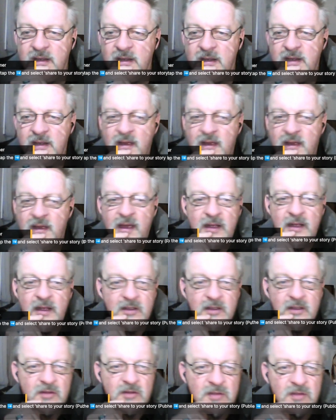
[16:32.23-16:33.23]
And
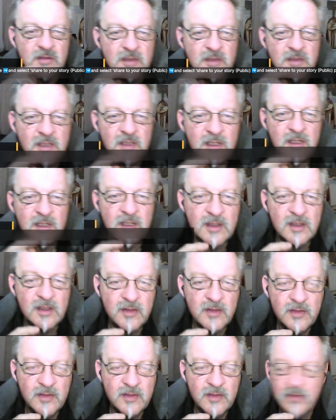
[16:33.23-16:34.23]

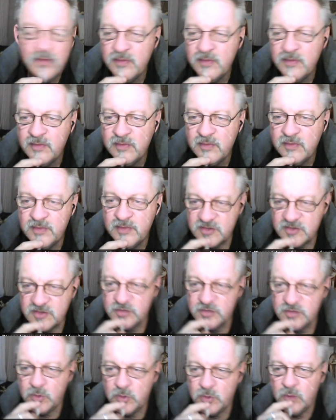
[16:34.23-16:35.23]
this is what
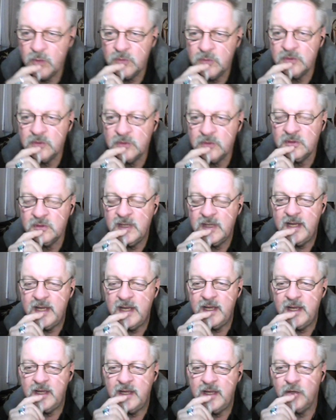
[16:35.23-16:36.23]
will
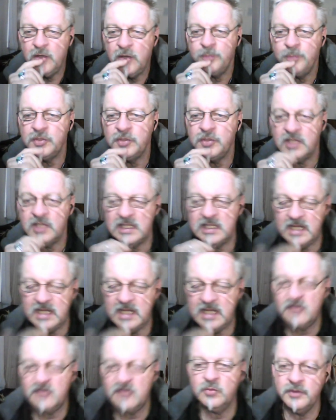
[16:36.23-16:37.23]
help you connect
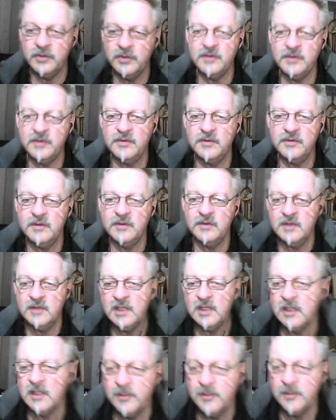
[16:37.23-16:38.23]
with uh,
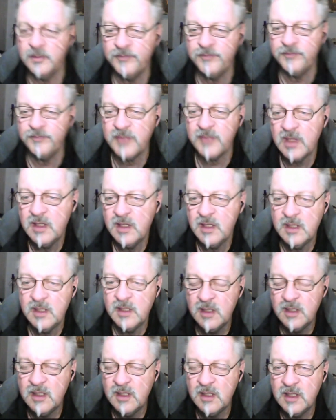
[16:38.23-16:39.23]

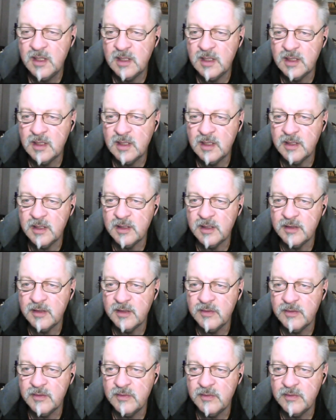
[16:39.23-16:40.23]

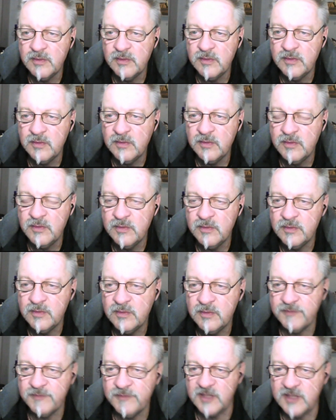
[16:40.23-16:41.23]
the
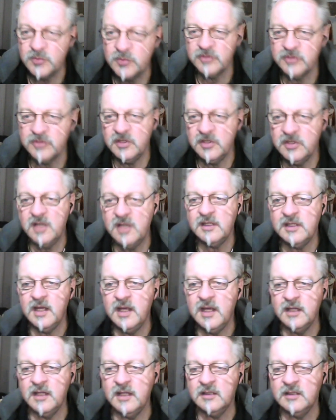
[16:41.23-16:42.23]
Facebook site
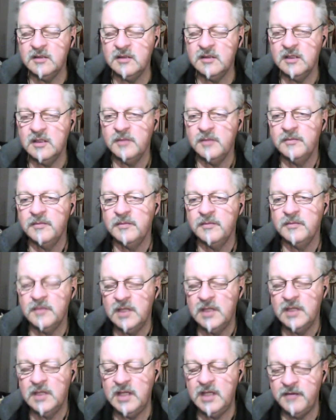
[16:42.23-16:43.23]
and
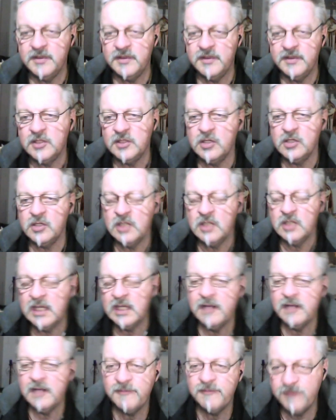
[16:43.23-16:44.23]
everything you can get
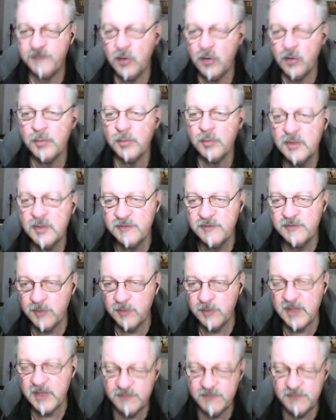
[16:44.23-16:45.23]
from that
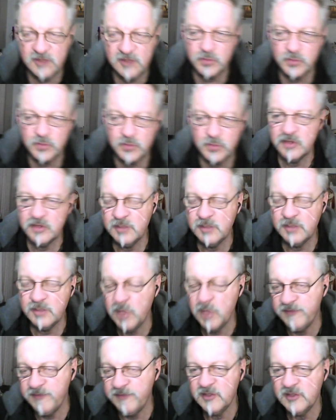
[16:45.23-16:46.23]
Facebook site, my
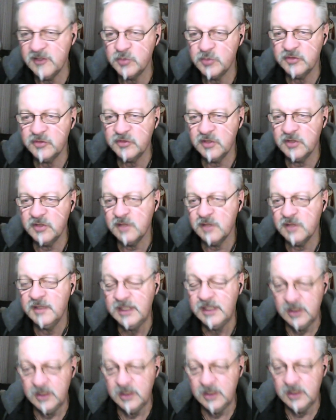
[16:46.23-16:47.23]
Facebook site,
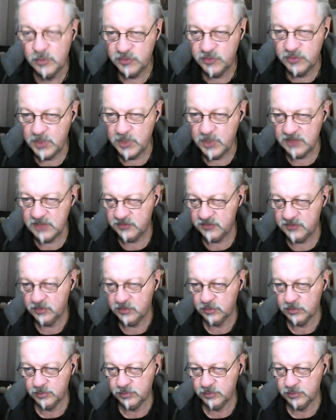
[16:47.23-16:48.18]
which means you'll